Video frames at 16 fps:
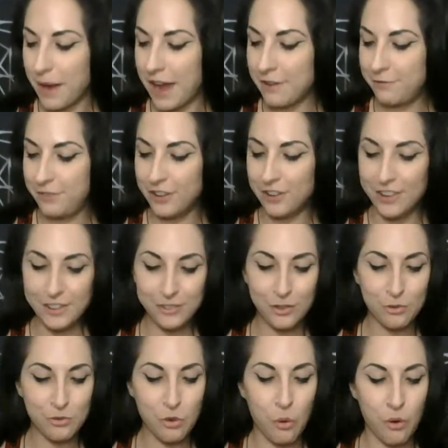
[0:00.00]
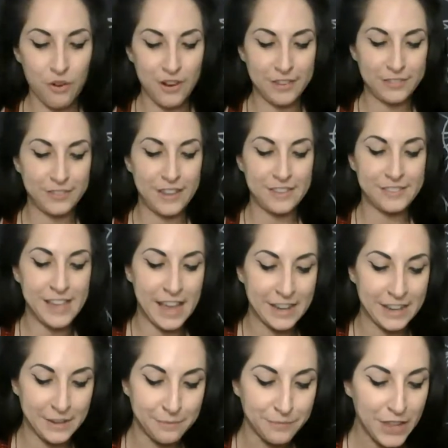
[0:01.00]
I feel as though Taurus is
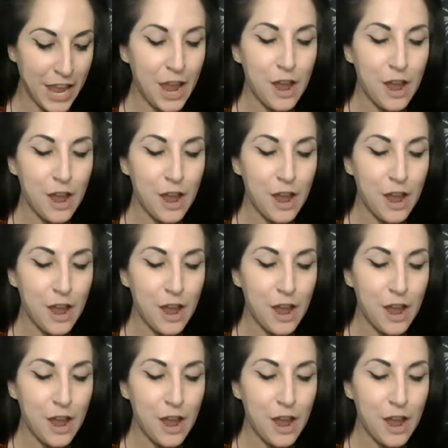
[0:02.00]
getting